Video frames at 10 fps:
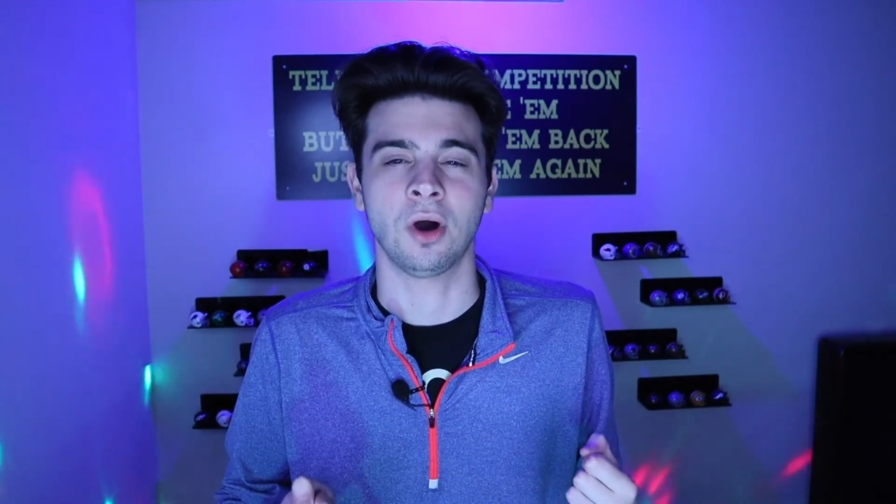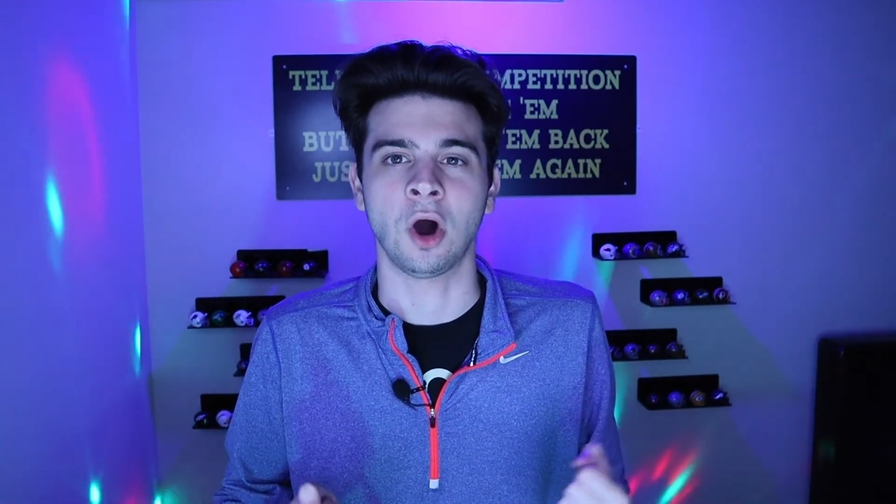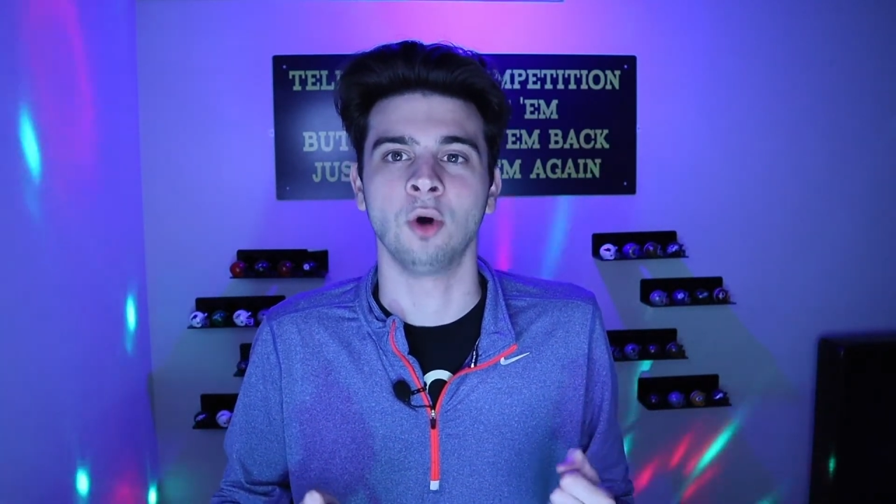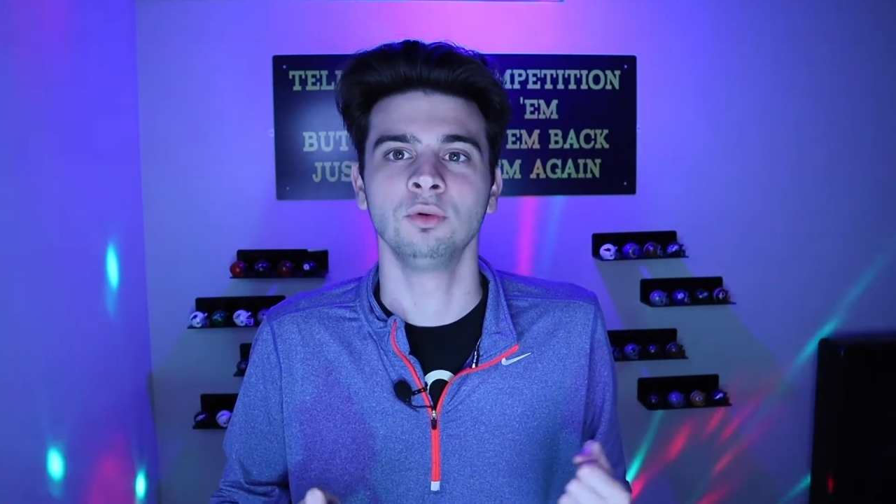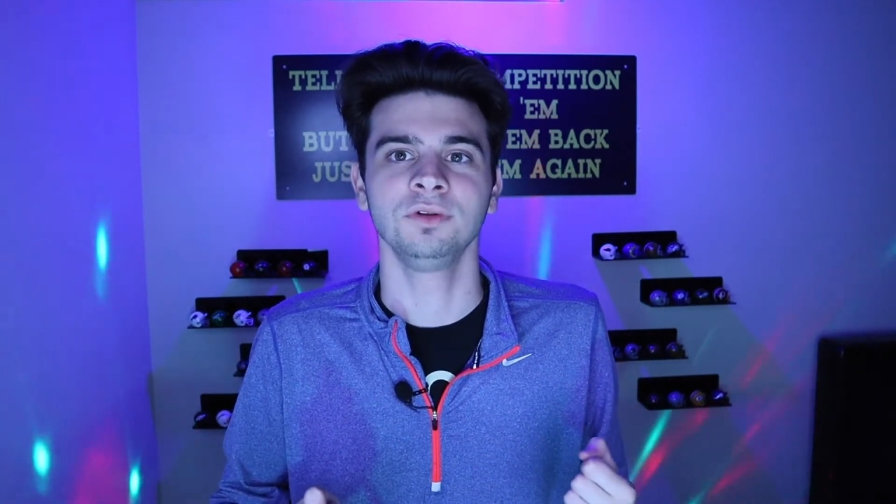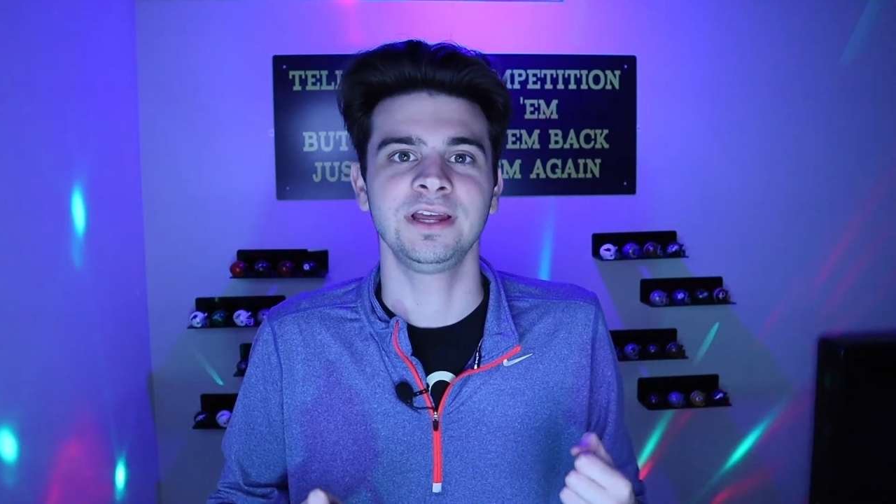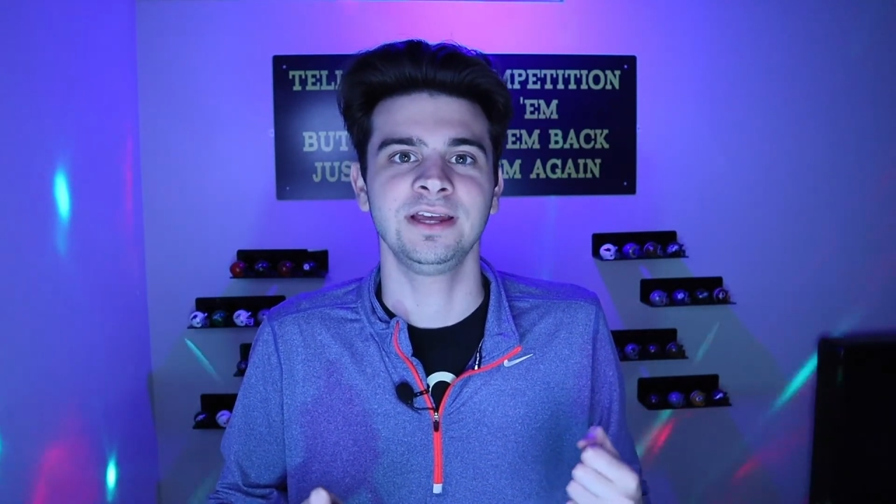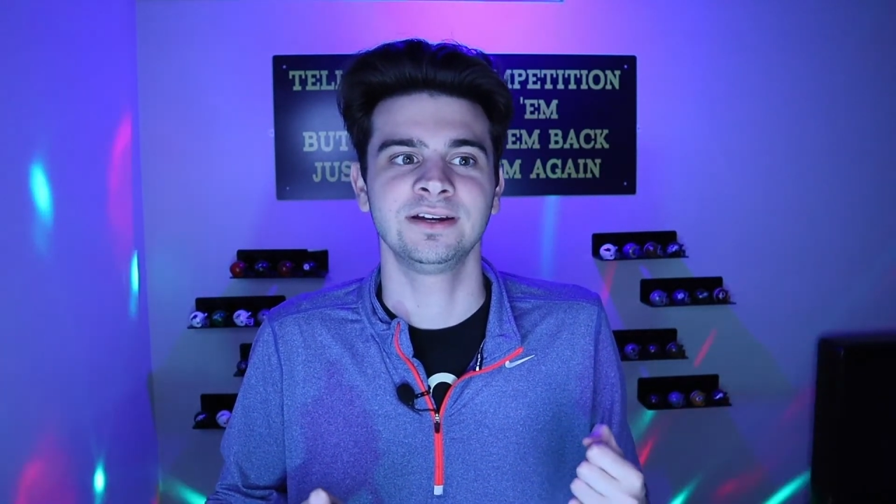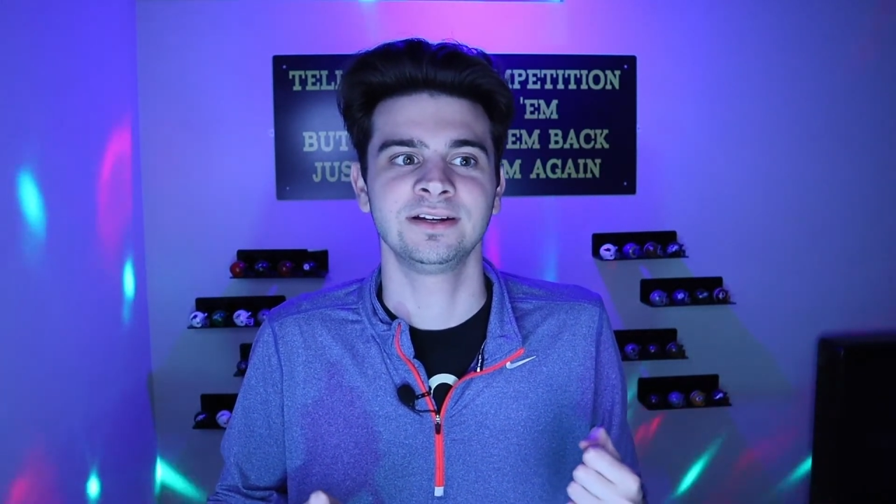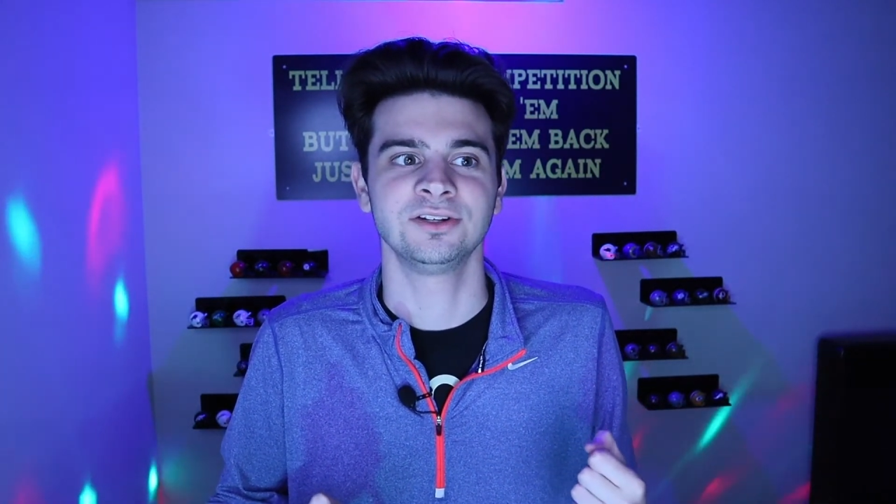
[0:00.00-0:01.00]

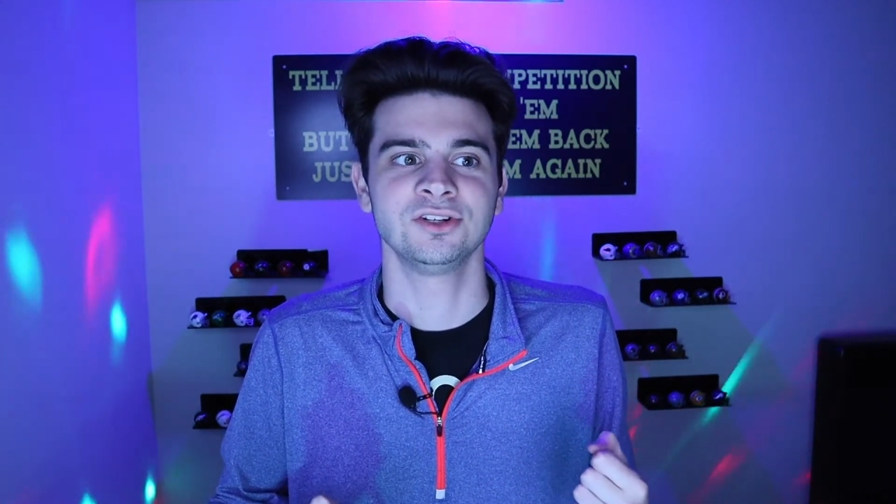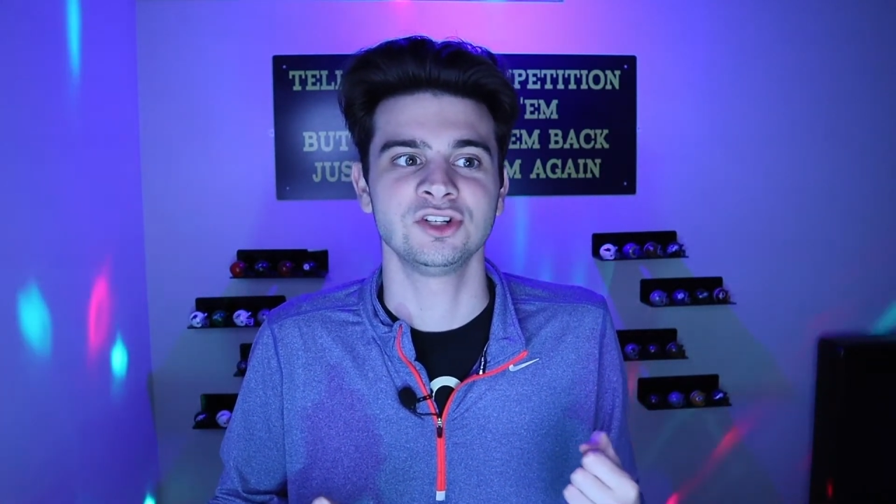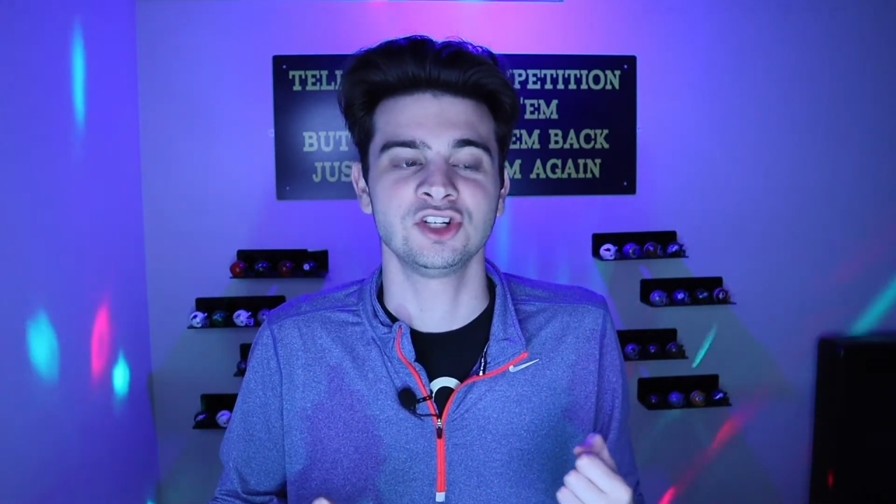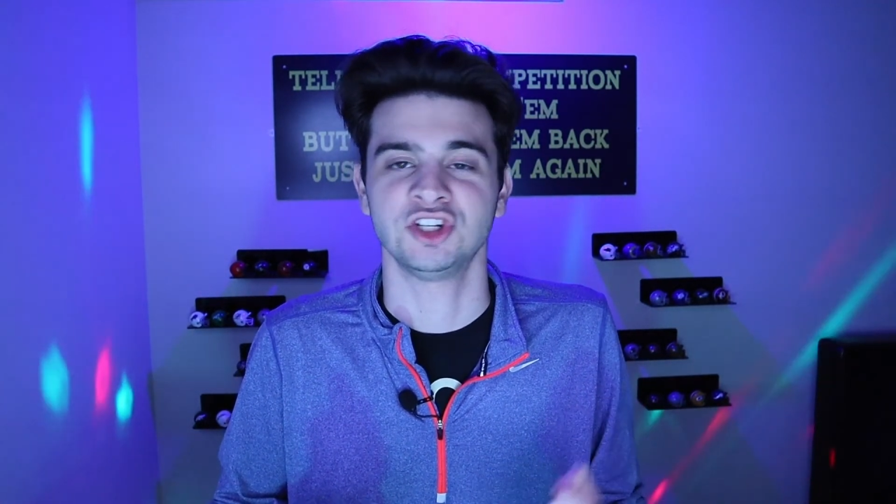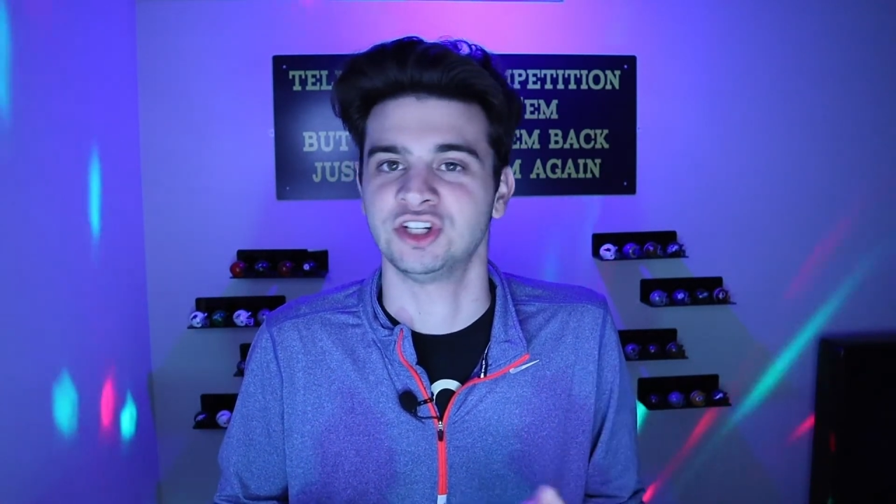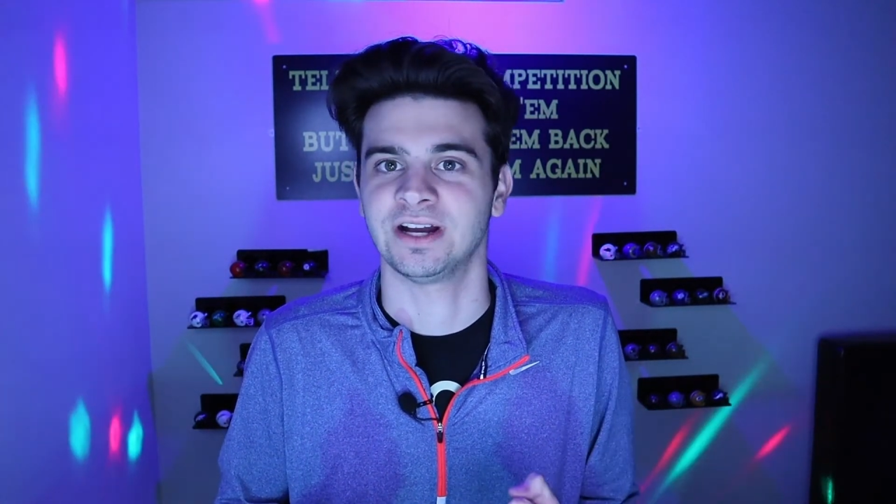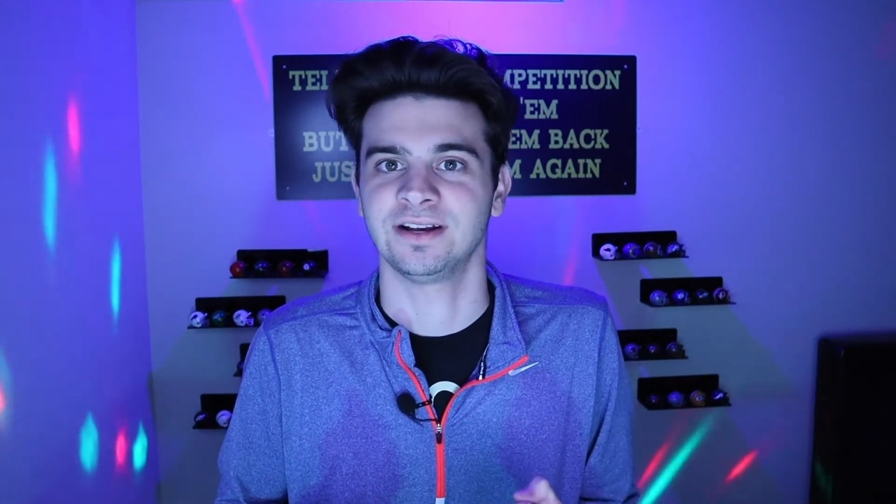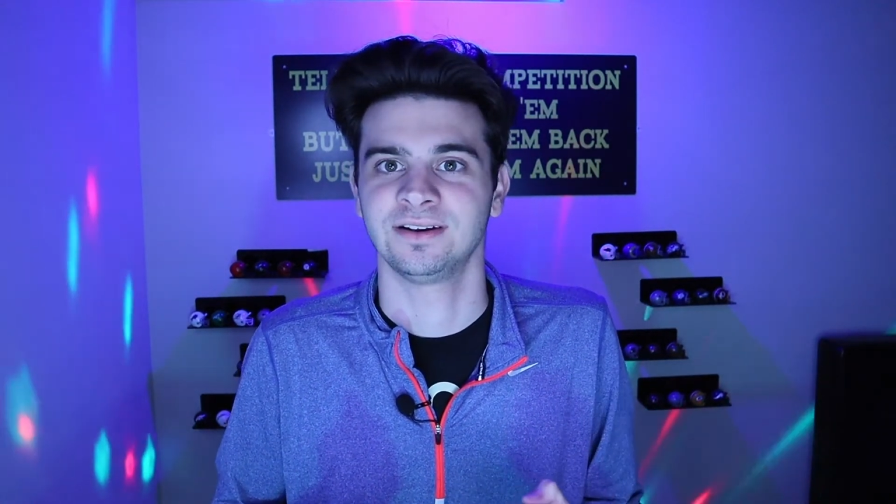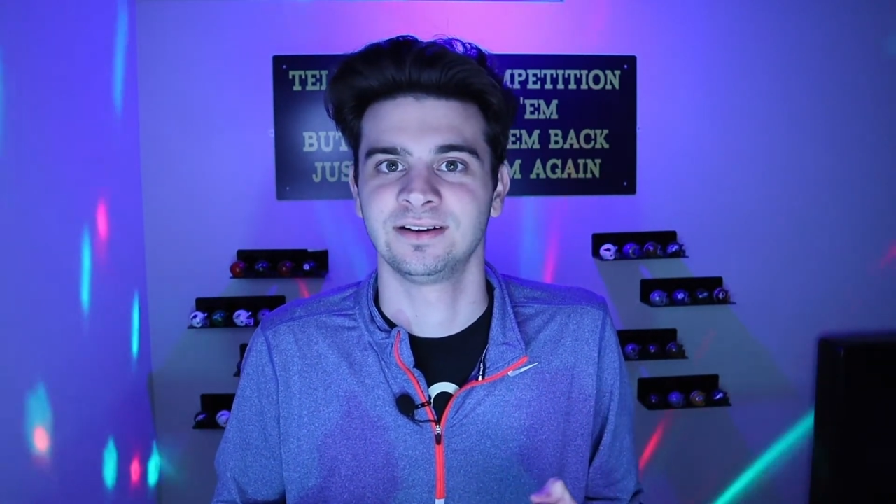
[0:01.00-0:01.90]
holy shit,